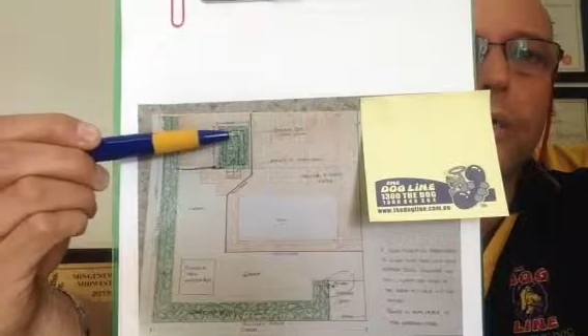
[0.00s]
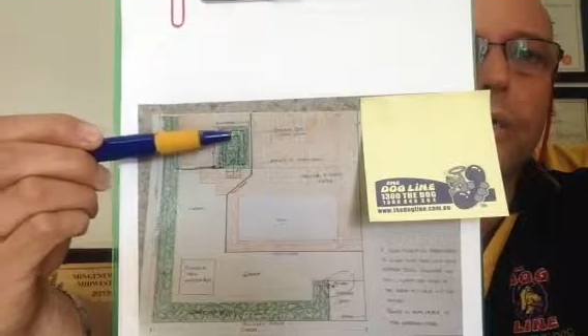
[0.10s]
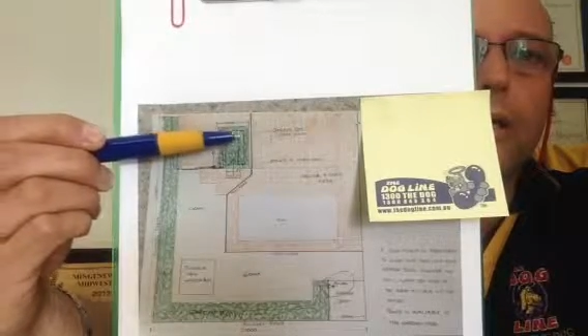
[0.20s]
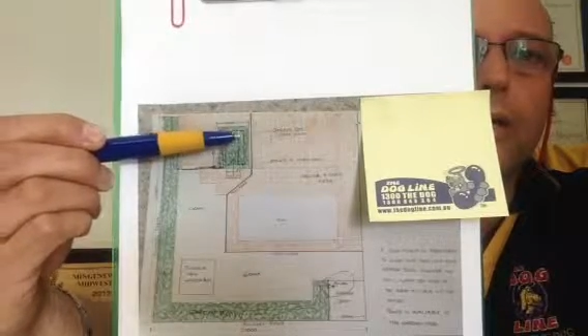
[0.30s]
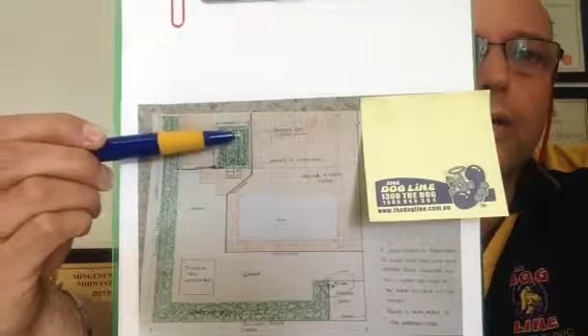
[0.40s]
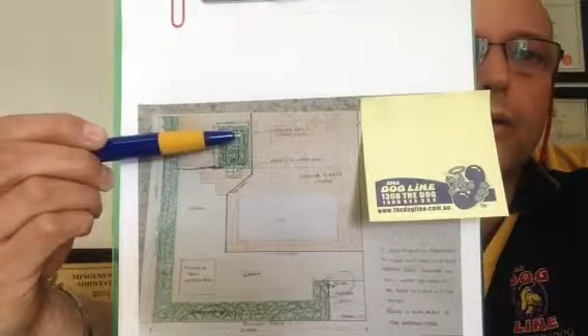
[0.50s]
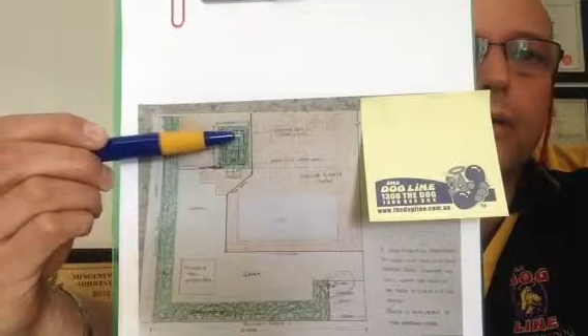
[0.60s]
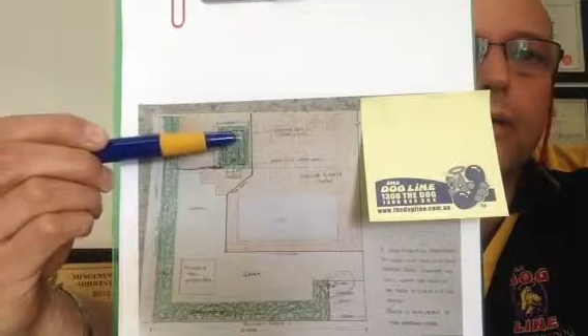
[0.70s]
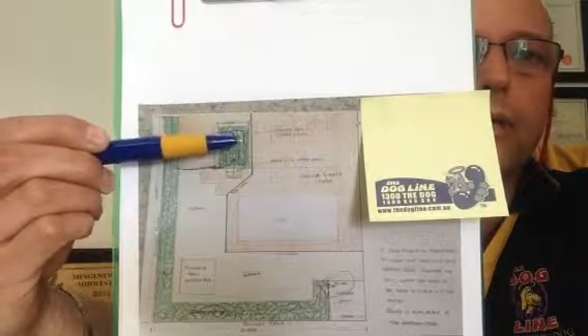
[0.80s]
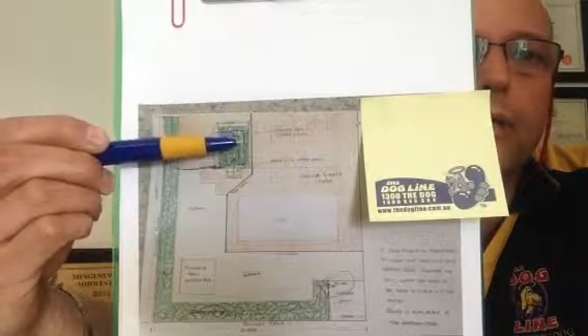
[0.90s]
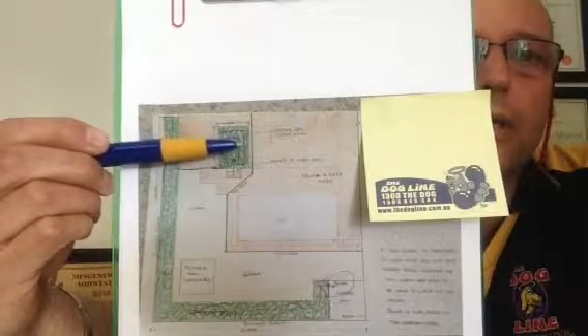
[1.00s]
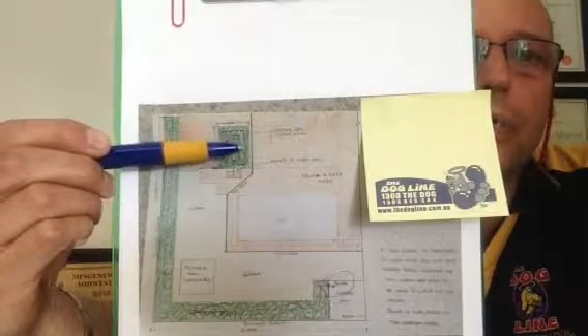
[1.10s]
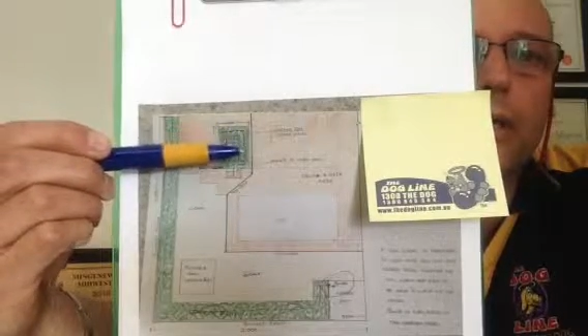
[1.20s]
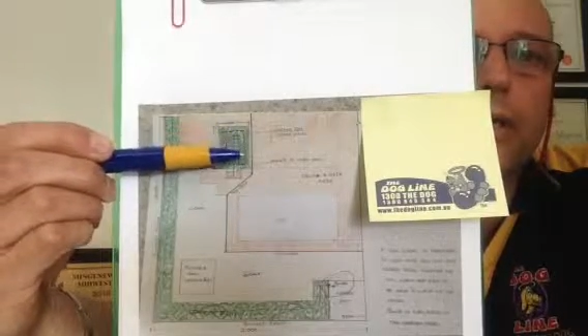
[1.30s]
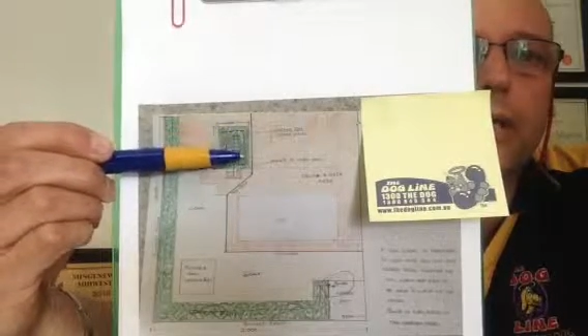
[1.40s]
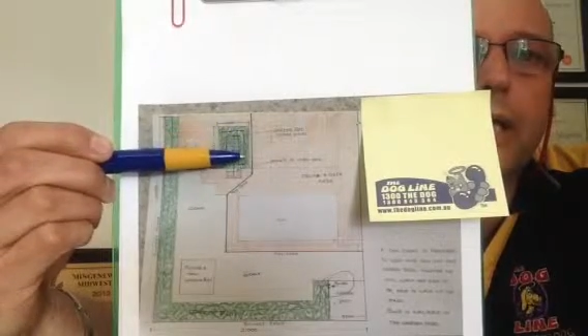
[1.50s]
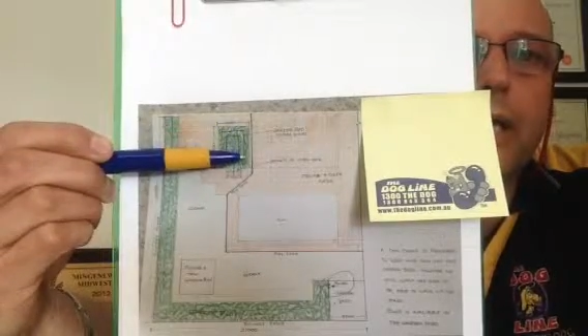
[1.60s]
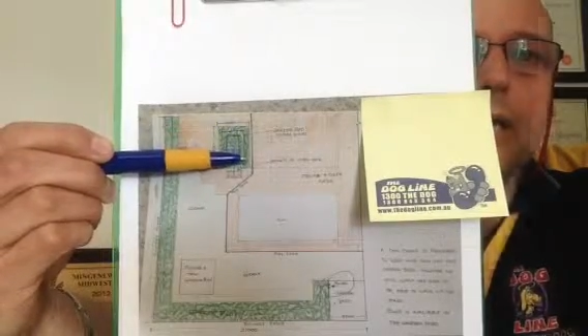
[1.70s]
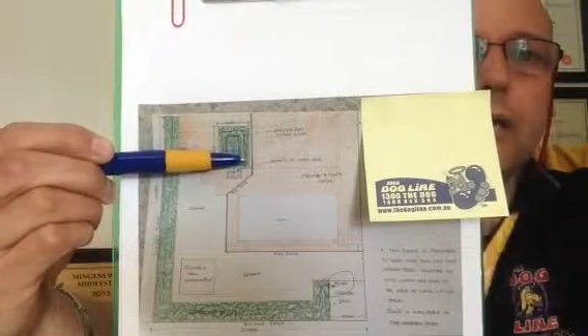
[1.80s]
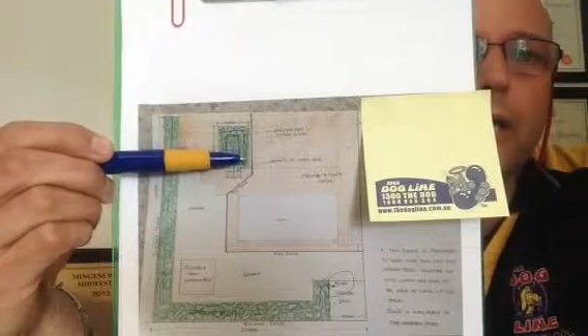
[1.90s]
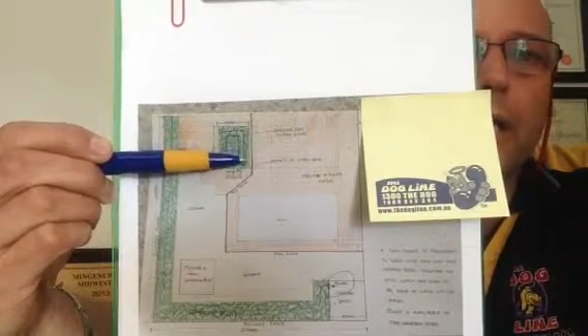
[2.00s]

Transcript: bring it across, bring it down,